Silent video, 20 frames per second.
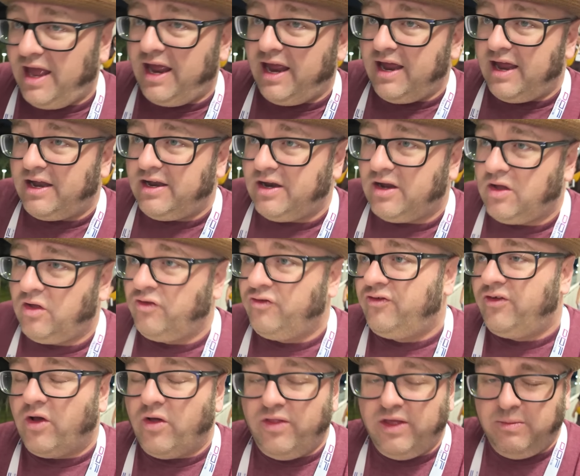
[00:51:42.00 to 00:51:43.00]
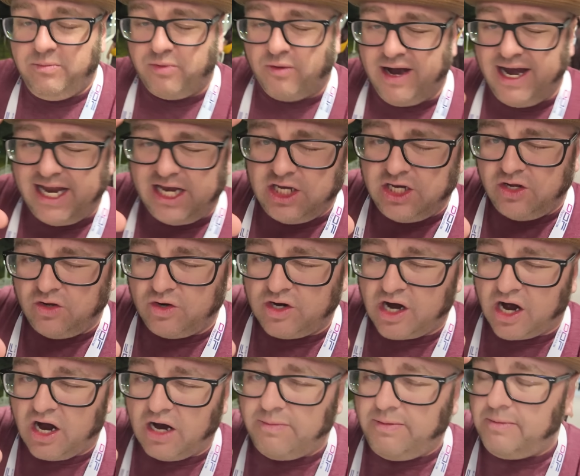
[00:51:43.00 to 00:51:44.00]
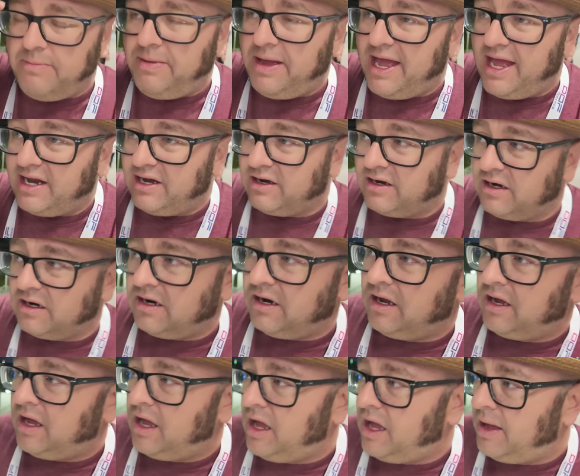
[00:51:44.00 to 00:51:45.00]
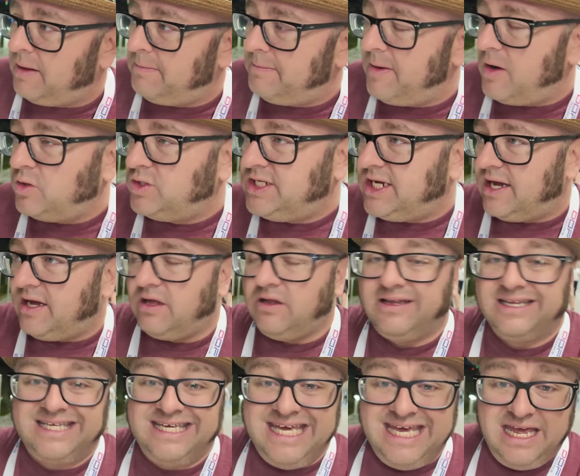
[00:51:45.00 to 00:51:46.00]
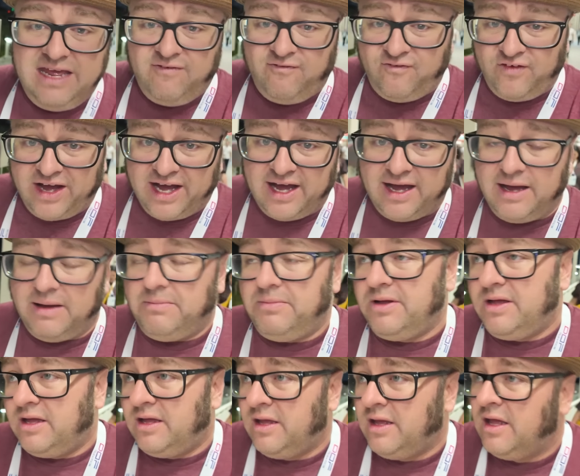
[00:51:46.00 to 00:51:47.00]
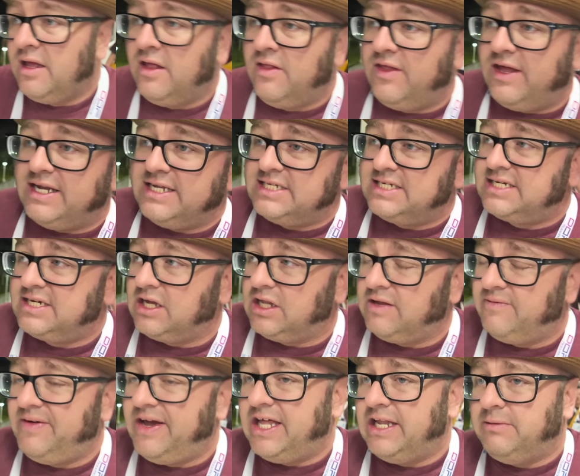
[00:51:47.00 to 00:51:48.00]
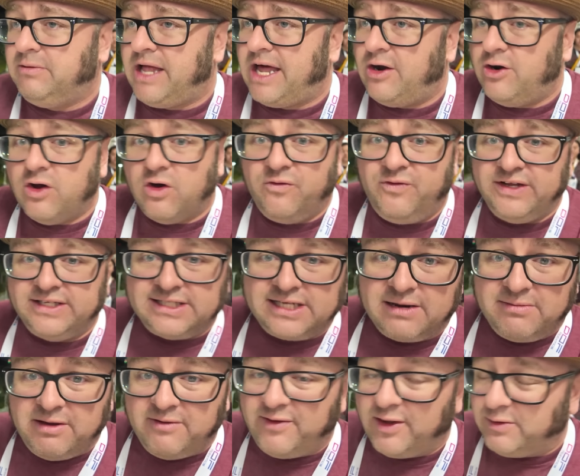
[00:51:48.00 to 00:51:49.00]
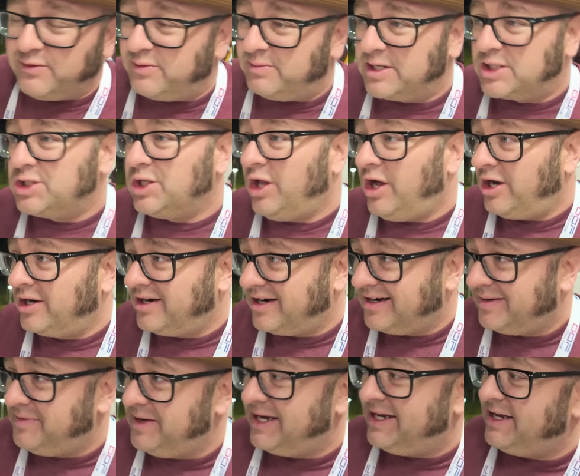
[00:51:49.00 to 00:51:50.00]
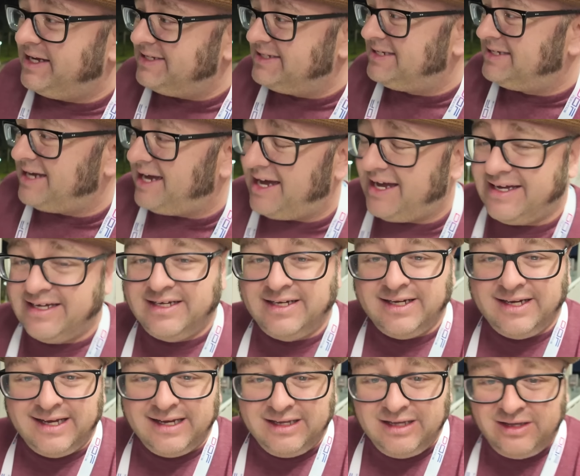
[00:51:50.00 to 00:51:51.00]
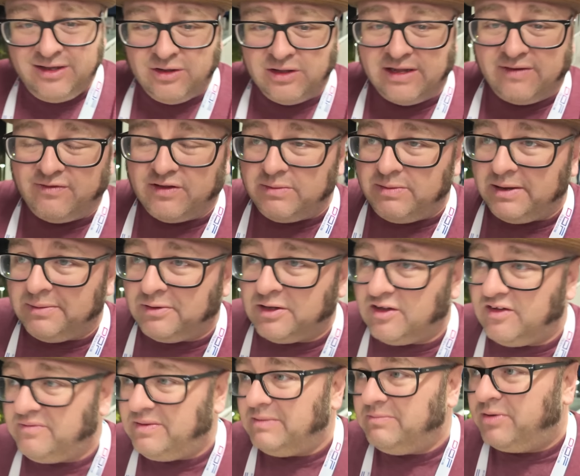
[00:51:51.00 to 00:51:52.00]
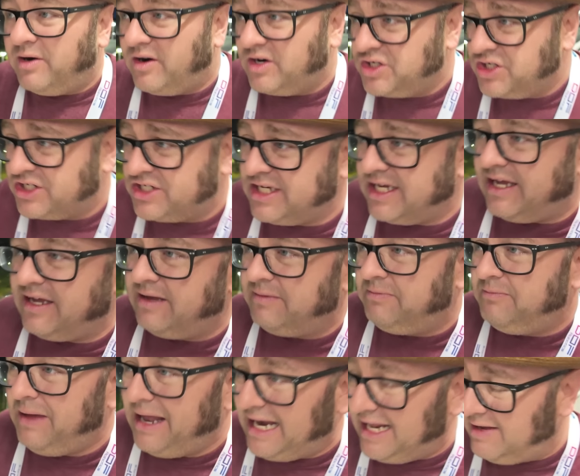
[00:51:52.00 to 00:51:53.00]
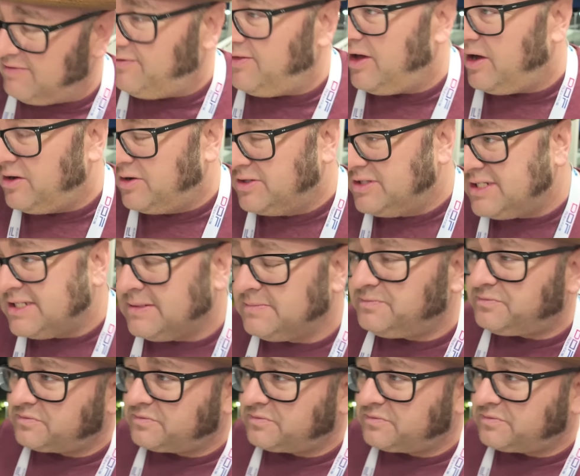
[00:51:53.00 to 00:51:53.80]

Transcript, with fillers: and also the brand new Carpetbagger Motel key fob that is still available. I don't know if it's going to be available for much longer because uh, you lovely people have been purchasing many of those